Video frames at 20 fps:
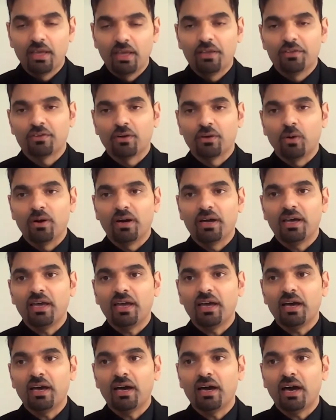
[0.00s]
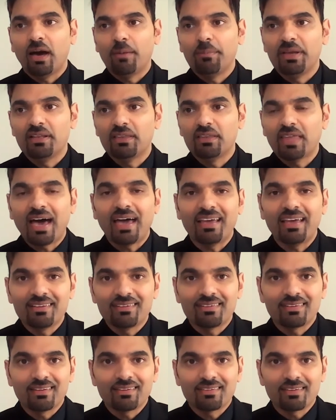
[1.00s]
So, I mean, that
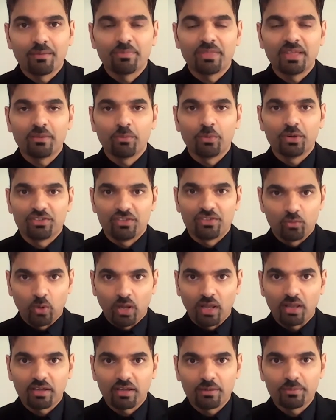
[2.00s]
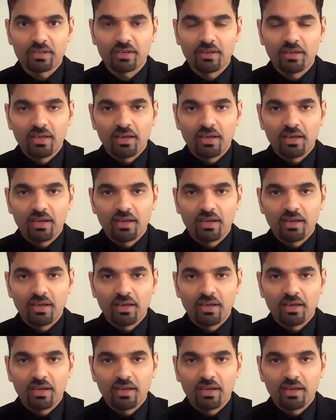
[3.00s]
is something which is welcome.